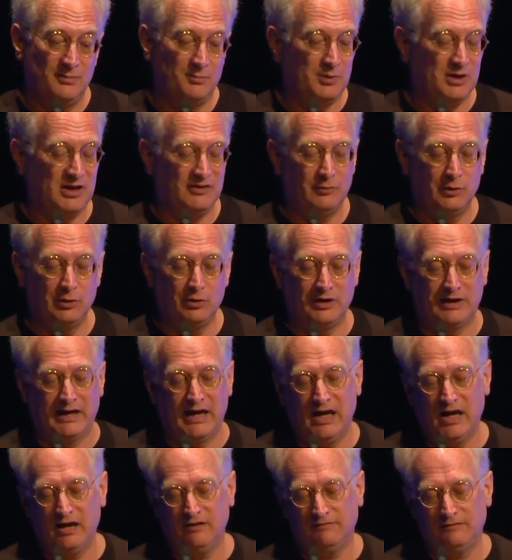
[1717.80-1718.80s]
but if we're not
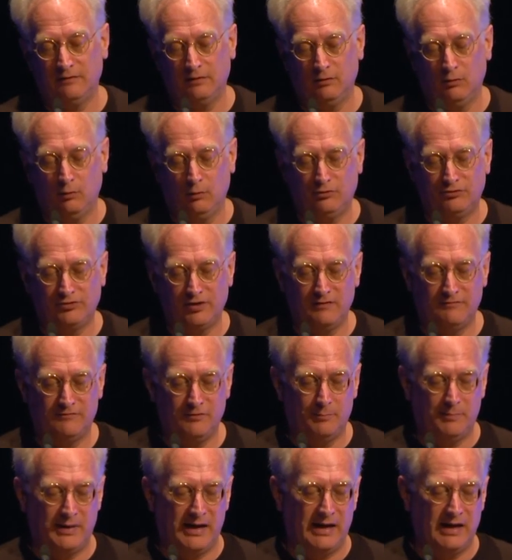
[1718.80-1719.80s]
careful, also
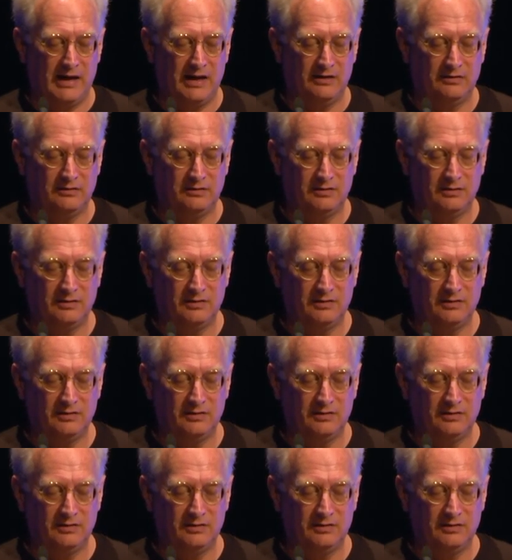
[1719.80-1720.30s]
for bad.